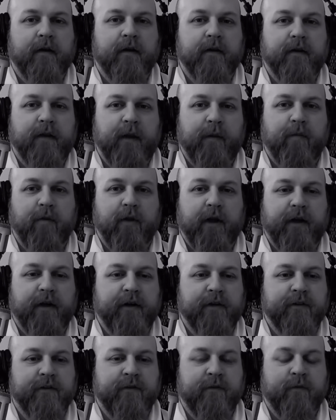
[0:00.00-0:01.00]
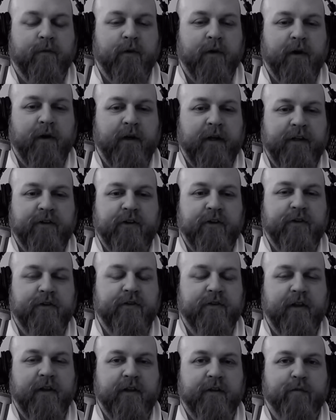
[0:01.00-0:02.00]
The players were
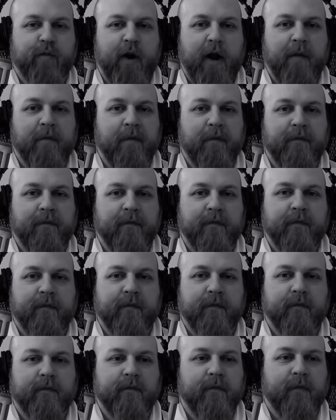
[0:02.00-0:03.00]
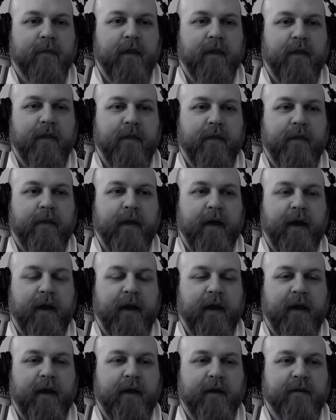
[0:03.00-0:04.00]
introduced to this problem.
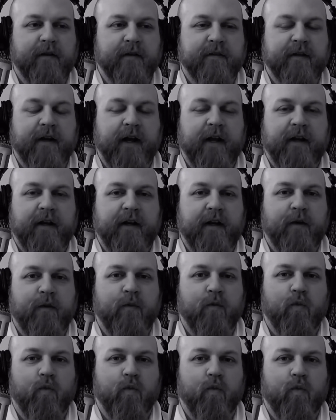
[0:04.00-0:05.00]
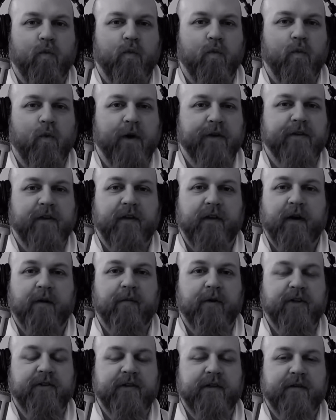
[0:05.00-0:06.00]
They decided it wasn't their
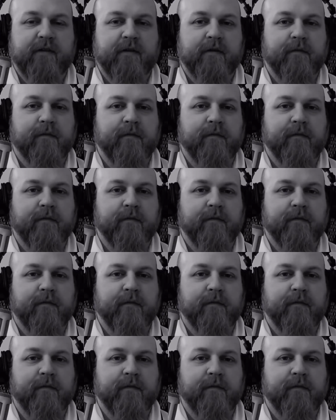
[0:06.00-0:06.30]
business.